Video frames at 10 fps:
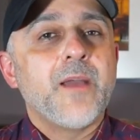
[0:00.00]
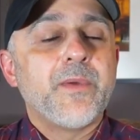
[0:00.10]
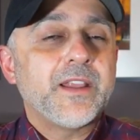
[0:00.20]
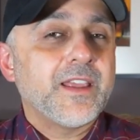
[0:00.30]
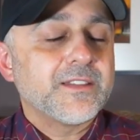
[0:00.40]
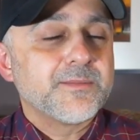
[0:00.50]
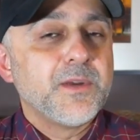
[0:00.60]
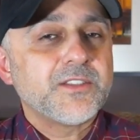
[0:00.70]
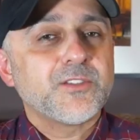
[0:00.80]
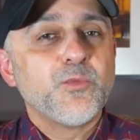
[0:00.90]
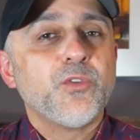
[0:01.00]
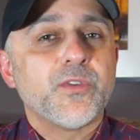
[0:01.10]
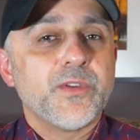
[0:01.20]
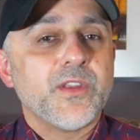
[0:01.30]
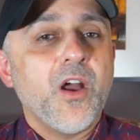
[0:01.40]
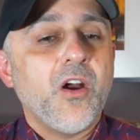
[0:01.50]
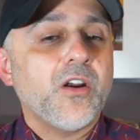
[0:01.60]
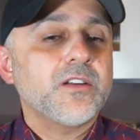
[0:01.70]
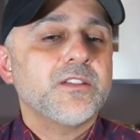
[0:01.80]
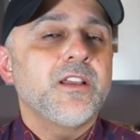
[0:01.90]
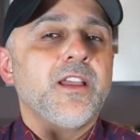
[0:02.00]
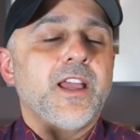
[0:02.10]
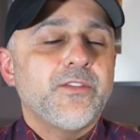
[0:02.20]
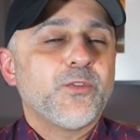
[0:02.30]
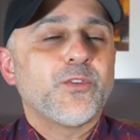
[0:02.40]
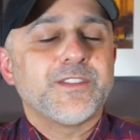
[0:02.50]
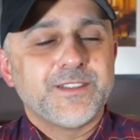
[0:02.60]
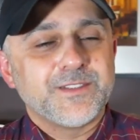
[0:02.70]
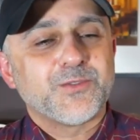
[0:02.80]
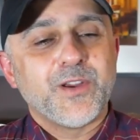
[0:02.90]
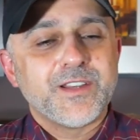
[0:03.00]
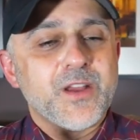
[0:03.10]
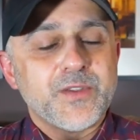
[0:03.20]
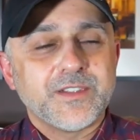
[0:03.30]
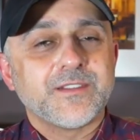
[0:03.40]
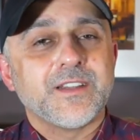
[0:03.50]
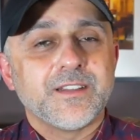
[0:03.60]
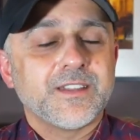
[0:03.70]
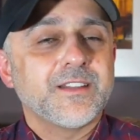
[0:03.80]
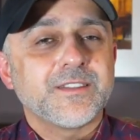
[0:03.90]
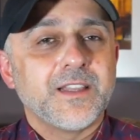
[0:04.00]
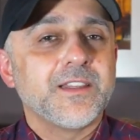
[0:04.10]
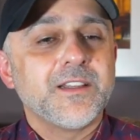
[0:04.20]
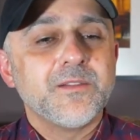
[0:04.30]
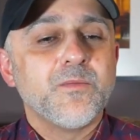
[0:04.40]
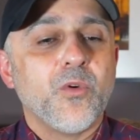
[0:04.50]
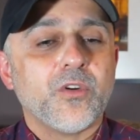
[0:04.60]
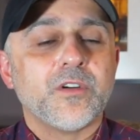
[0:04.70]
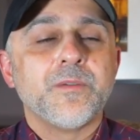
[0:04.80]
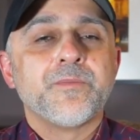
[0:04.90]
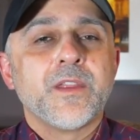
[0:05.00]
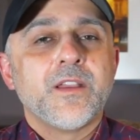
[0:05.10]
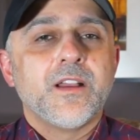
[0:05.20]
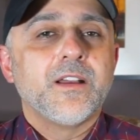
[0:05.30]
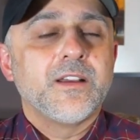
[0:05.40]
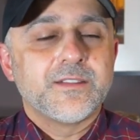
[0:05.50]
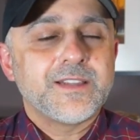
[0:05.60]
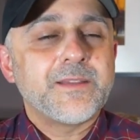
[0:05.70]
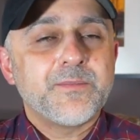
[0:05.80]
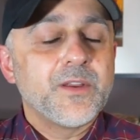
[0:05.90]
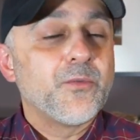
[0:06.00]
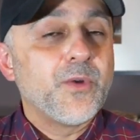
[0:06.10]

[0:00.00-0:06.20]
but it gets much smoother in the heart. And of course, as it's drying down, as I said, it gets a little more uh, a slight bit